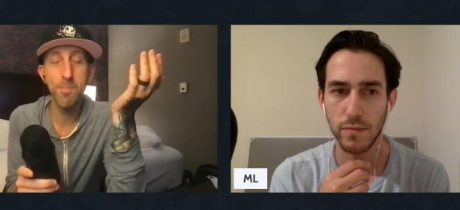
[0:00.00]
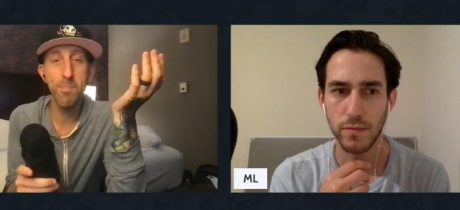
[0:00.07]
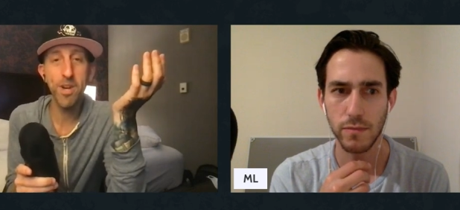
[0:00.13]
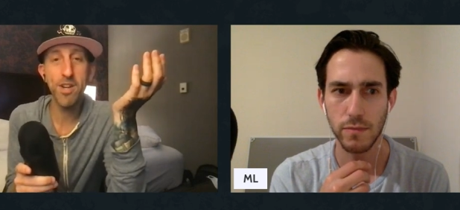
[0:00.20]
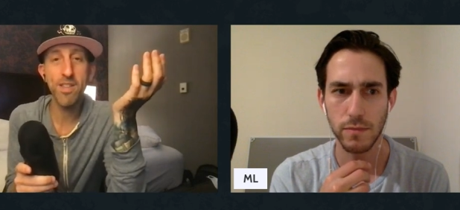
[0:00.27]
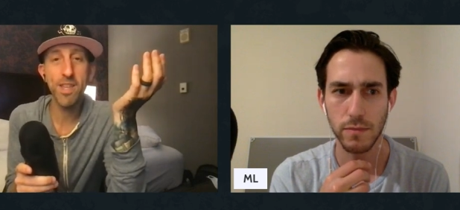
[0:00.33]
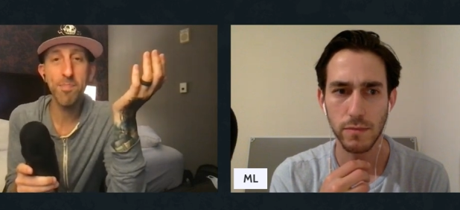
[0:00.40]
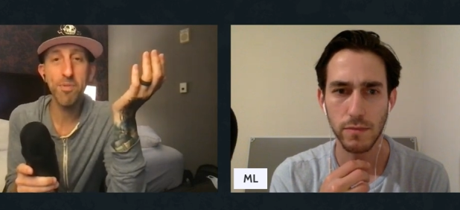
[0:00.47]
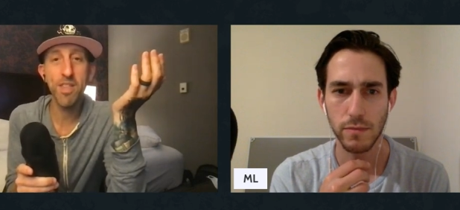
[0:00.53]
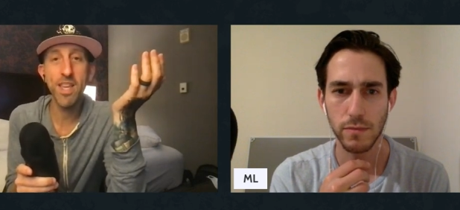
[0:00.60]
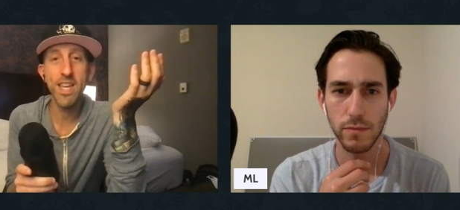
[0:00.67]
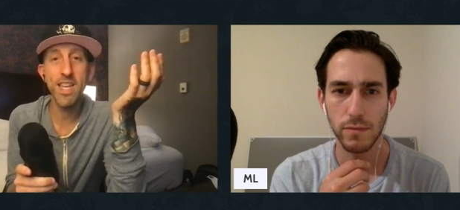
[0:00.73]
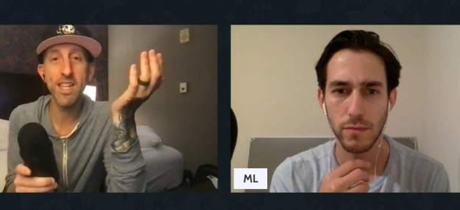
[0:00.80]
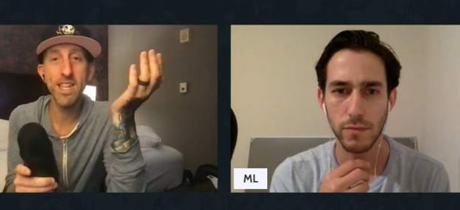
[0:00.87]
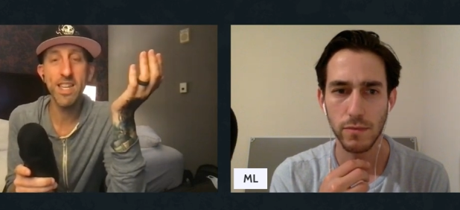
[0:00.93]
Speaker 1: He barely
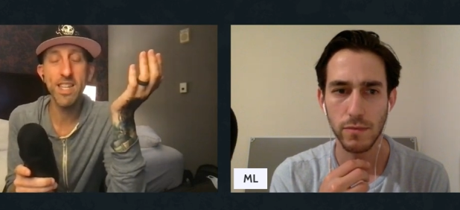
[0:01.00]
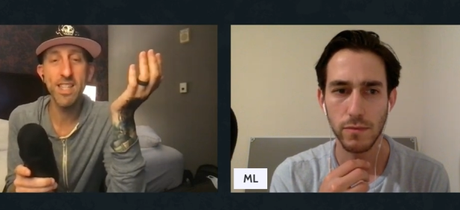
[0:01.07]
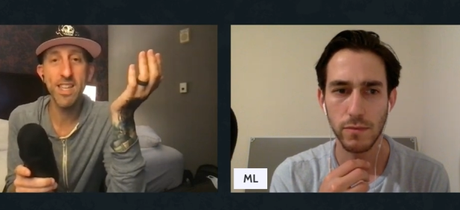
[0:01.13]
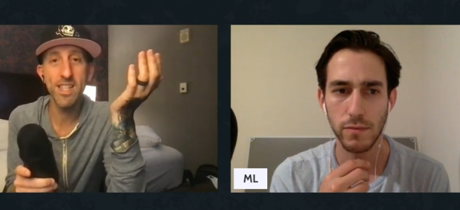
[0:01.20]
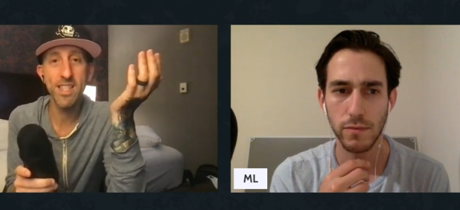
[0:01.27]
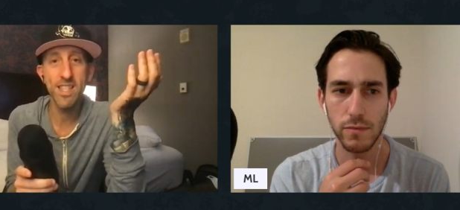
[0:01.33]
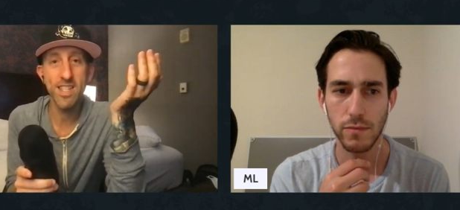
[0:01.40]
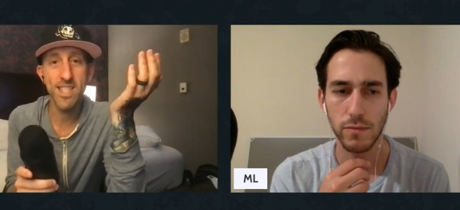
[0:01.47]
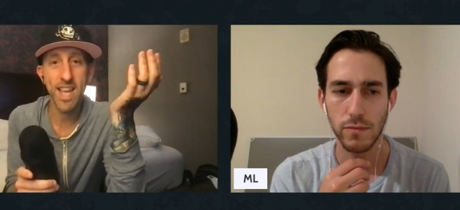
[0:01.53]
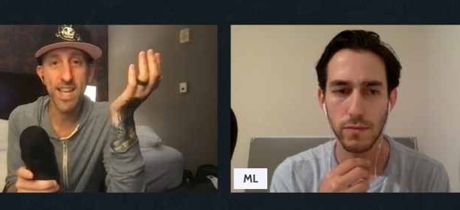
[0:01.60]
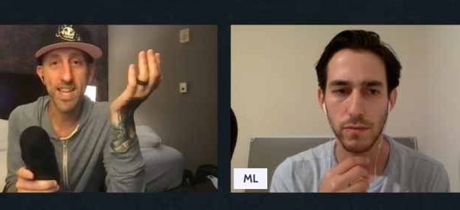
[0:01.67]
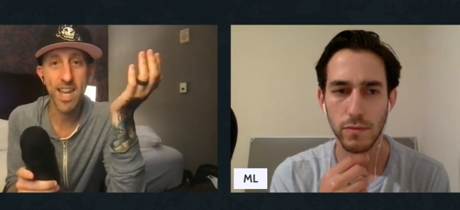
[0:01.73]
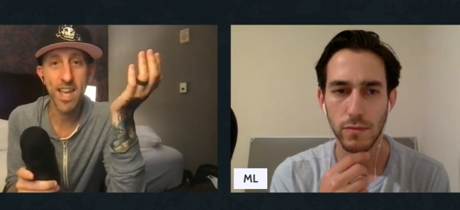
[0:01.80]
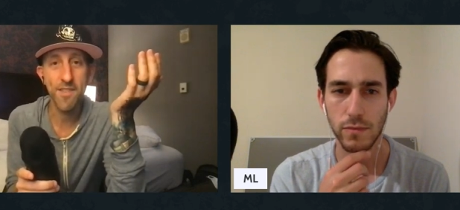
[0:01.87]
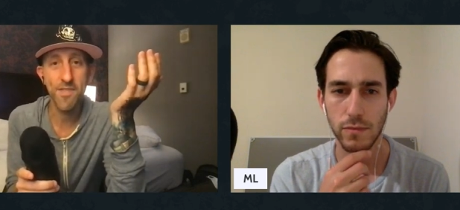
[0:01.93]
played in the, the
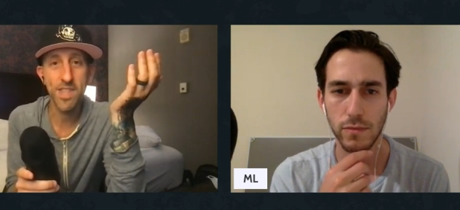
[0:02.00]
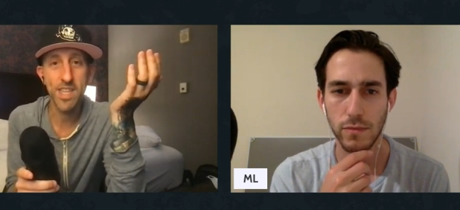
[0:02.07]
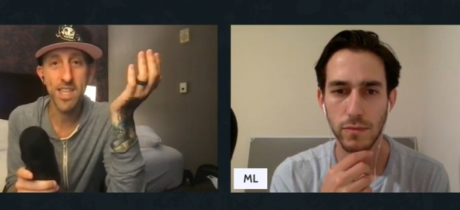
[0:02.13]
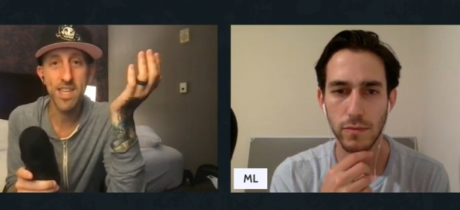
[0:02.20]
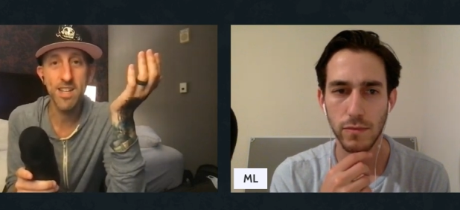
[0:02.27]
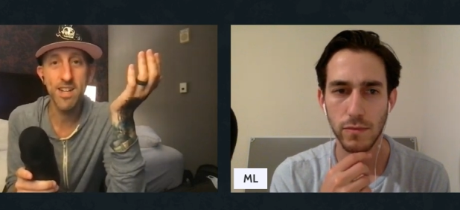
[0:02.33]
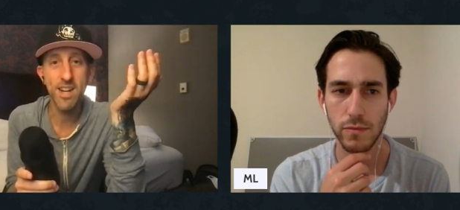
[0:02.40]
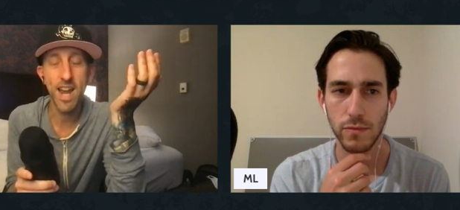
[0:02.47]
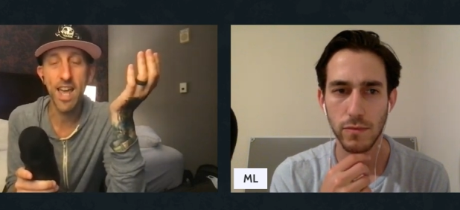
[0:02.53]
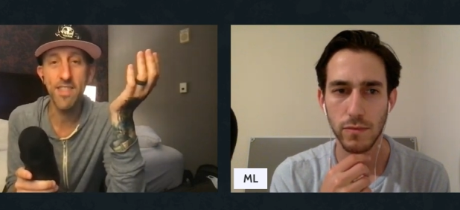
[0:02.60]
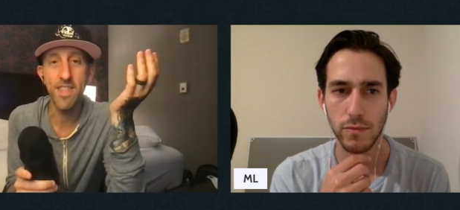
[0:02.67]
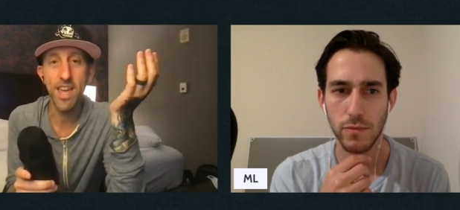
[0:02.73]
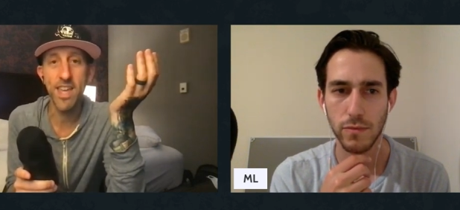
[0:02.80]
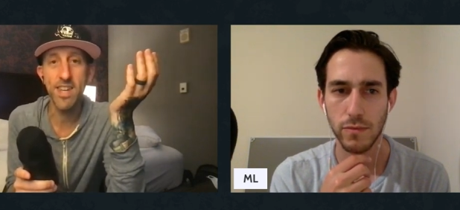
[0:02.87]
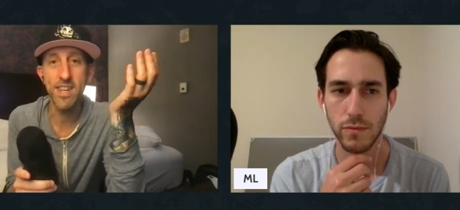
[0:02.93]
second half of the year
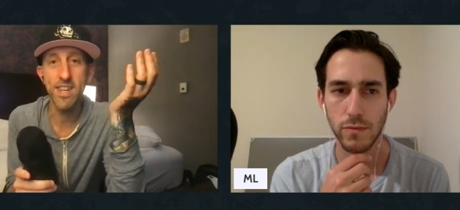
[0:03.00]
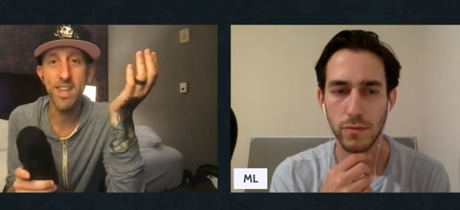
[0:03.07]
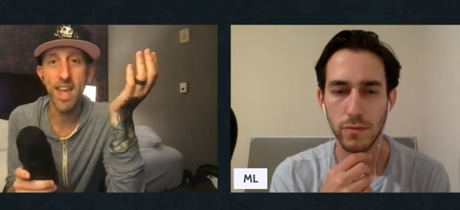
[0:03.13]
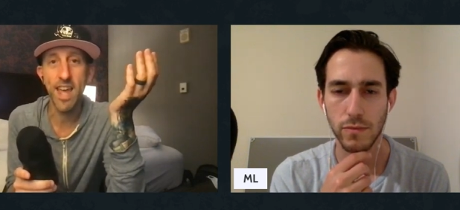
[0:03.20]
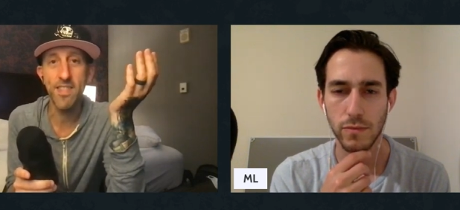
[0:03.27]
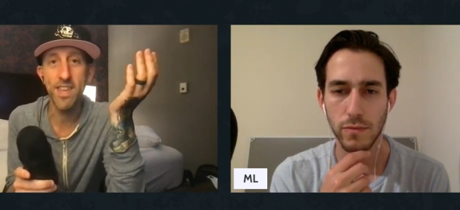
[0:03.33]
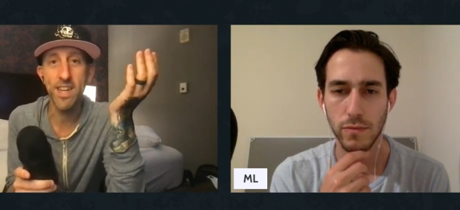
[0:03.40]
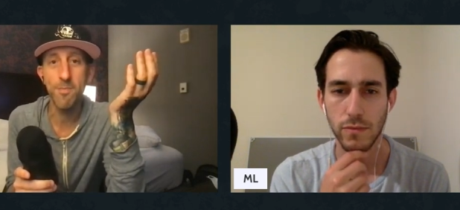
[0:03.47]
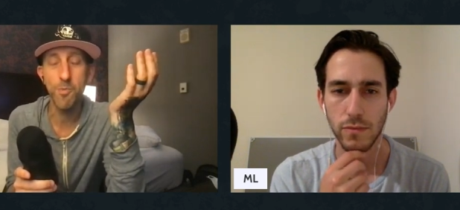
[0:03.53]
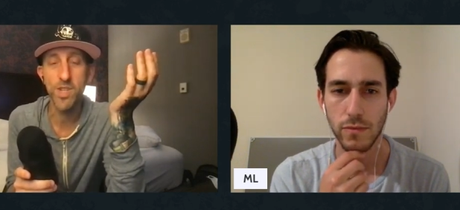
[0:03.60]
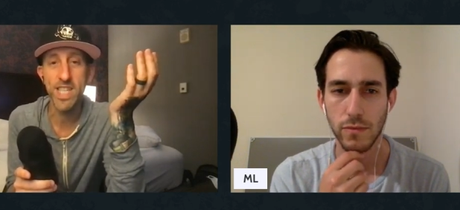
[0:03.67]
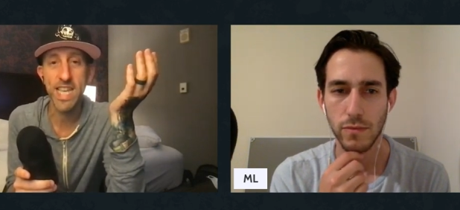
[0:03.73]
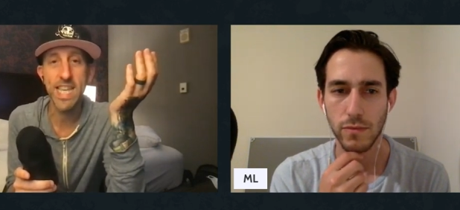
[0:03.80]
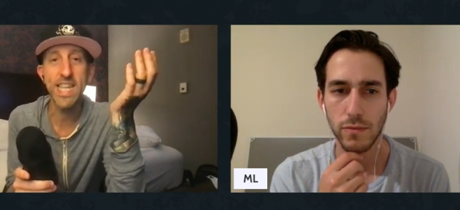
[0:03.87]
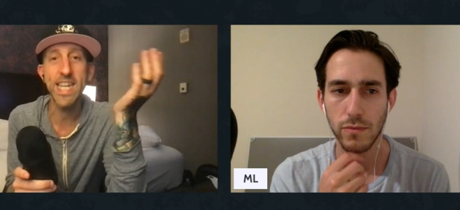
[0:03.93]
and then and then
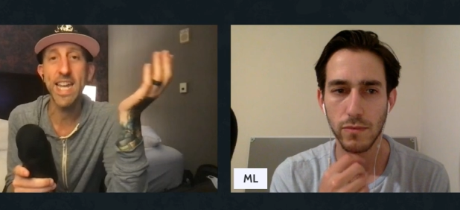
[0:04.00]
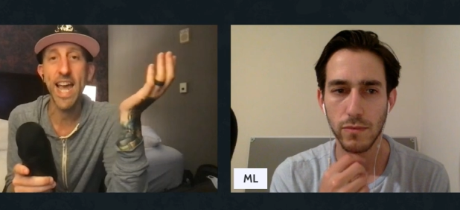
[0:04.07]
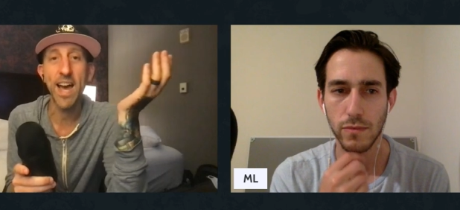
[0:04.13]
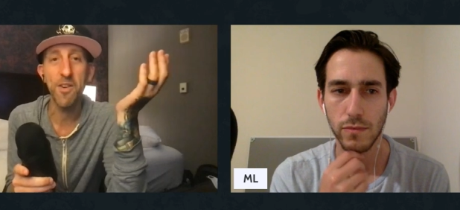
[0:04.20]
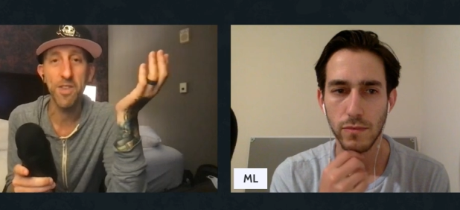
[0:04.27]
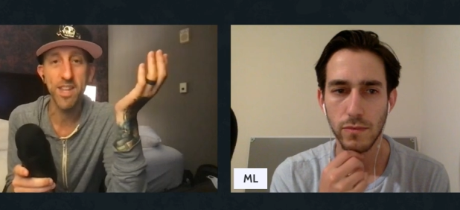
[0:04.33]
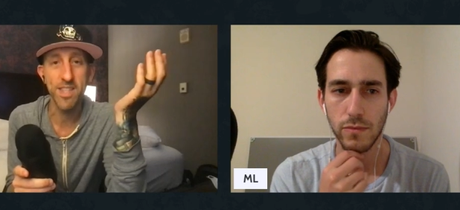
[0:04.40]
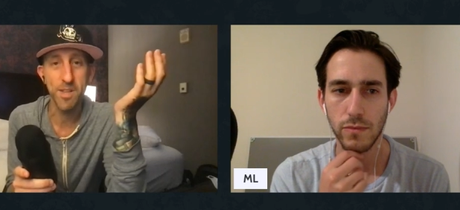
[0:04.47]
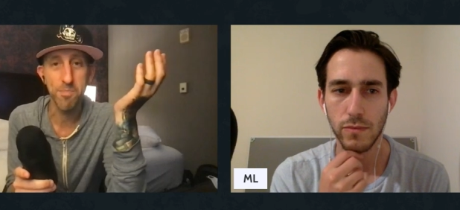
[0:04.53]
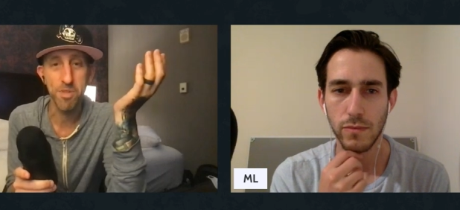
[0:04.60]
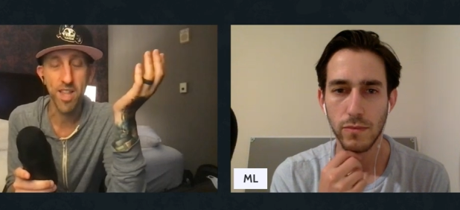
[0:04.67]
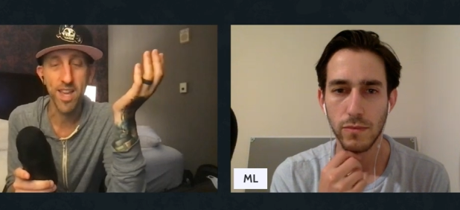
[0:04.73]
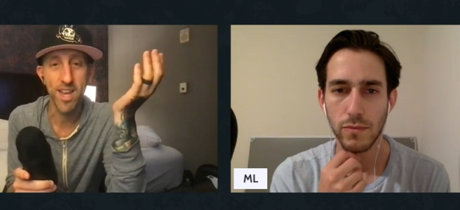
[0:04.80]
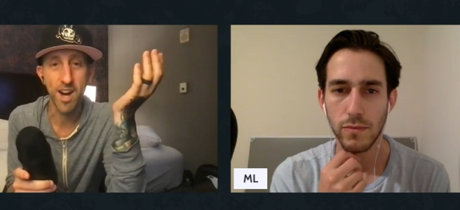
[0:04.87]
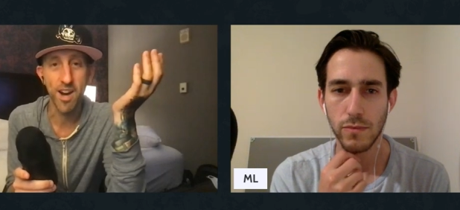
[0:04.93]
was in and out in the
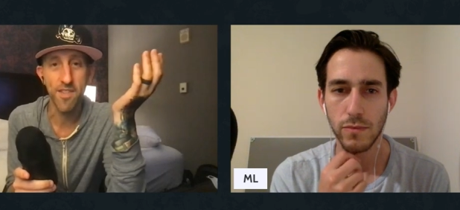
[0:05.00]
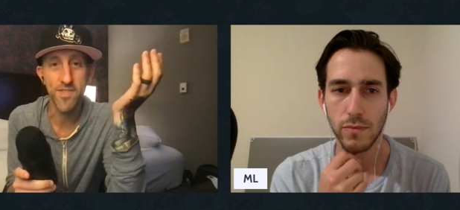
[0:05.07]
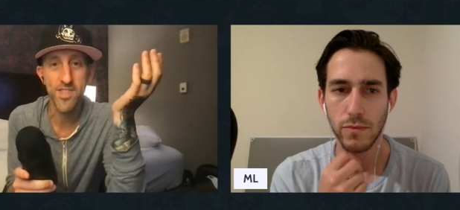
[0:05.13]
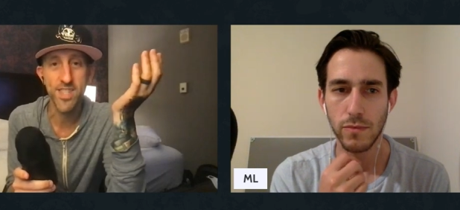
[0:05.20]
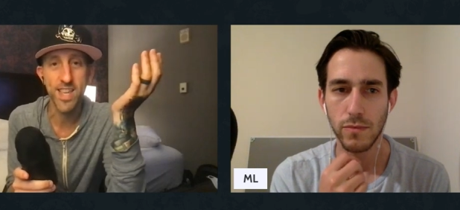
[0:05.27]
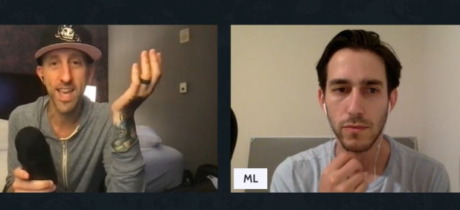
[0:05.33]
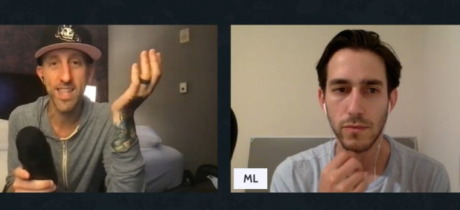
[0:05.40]
playoffs.